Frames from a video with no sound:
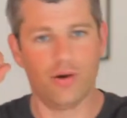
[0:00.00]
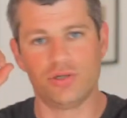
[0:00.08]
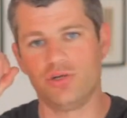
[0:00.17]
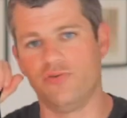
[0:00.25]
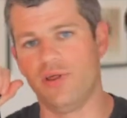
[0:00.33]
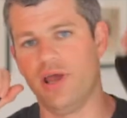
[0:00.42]

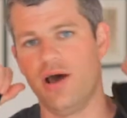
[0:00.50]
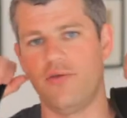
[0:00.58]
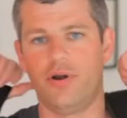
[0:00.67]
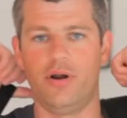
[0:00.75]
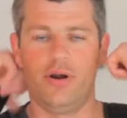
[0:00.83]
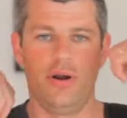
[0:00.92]
goes over the
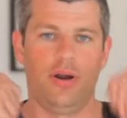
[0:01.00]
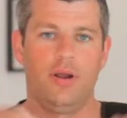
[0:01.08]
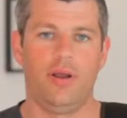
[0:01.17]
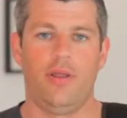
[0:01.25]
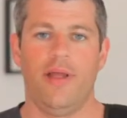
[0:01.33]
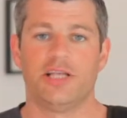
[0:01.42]
other,
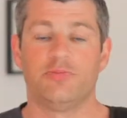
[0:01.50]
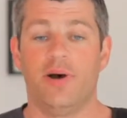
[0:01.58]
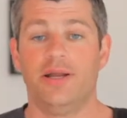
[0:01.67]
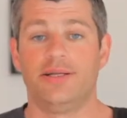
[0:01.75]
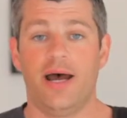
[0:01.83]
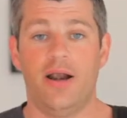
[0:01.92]
and that's
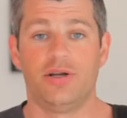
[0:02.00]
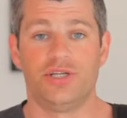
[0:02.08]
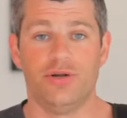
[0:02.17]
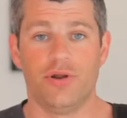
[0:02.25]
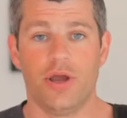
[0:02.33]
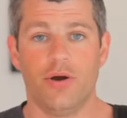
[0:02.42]
my entire
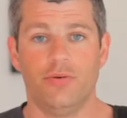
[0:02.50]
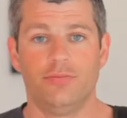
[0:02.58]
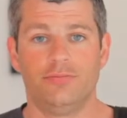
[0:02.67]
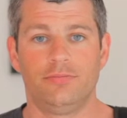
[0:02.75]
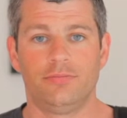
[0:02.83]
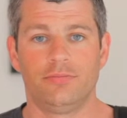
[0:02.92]
studio.
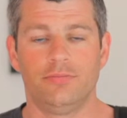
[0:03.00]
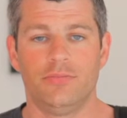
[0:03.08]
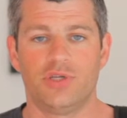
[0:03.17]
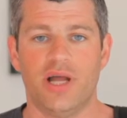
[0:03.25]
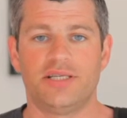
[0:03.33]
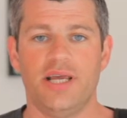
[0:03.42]

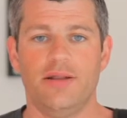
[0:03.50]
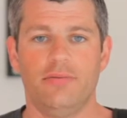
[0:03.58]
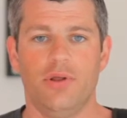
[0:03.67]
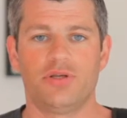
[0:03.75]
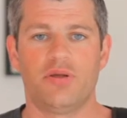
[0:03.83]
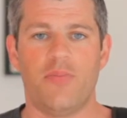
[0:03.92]
So that's
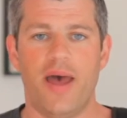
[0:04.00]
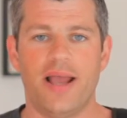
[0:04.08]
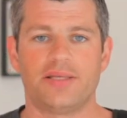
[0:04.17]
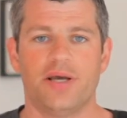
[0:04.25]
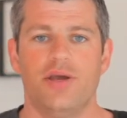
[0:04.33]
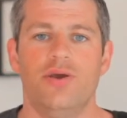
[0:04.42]
it. Those are the
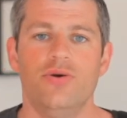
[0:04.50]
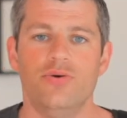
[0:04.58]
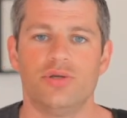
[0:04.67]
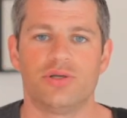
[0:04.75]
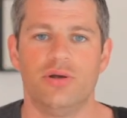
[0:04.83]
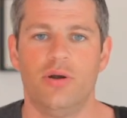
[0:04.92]
bags I
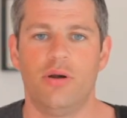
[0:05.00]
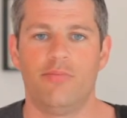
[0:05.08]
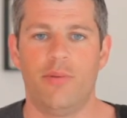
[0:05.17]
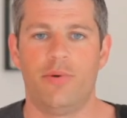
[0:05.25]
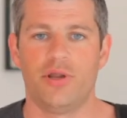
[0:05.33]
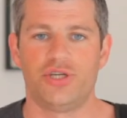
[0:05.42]
use.
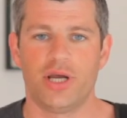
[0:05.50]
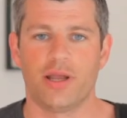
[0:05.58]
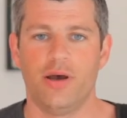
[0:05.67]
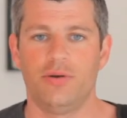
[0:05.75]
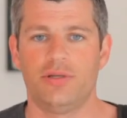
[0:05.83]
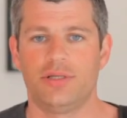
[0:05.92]
Remember to
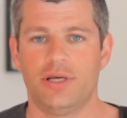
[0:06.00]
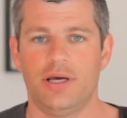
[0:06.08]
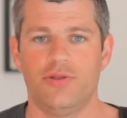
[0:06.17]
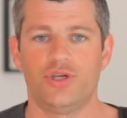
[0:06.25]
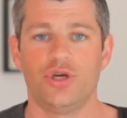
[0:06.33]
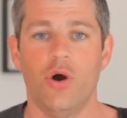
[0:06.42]
check out
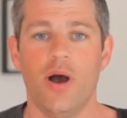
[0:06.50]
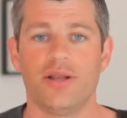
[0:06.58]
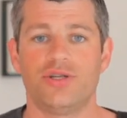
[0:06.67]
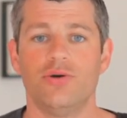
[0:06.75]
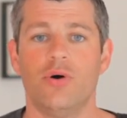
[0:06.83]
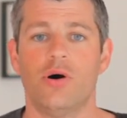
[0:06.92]
the show
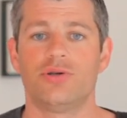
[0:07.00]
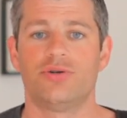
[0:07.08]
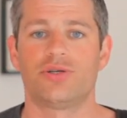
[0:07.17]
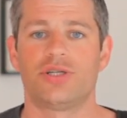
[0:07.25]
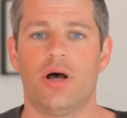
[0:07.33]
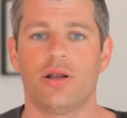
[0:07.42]
at
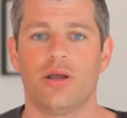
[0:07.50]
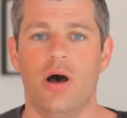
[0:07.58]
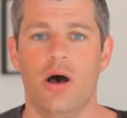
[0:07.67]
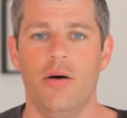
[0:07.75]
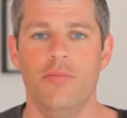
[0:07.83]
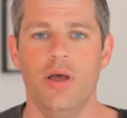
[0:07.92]

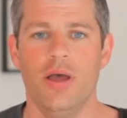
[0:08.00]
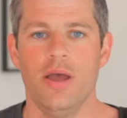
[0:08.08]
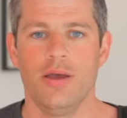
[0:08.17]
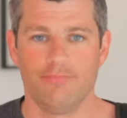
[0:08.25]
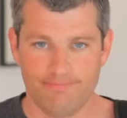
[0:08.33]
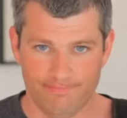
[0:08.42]
twohosers.com.
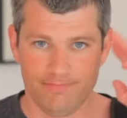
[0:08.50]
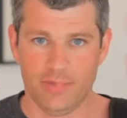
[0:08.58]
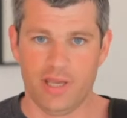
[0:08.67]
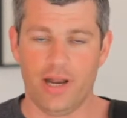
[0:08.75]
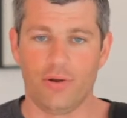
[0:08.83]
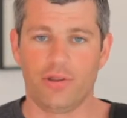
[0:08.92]

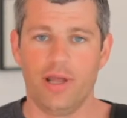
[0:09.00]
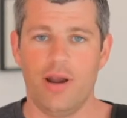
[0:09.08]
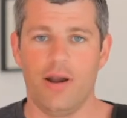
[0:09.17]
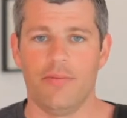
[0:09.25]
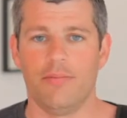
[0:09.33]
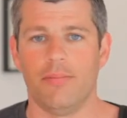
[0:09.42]
Get out
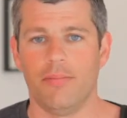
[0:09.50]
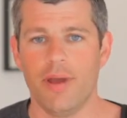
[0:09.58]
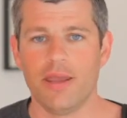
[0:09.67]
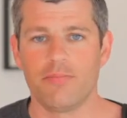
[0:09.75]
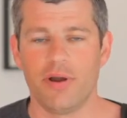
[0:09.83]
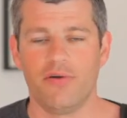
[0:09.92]
there and
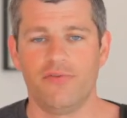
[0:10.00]
make better